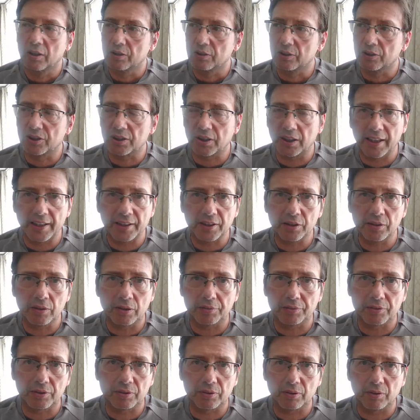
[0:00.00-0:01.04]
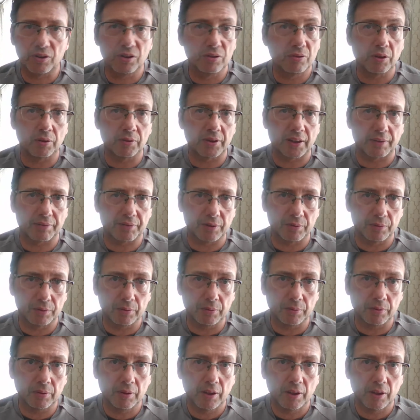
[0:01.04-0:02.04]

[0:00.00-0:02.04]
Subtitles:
The selection of the stock you don't have to do.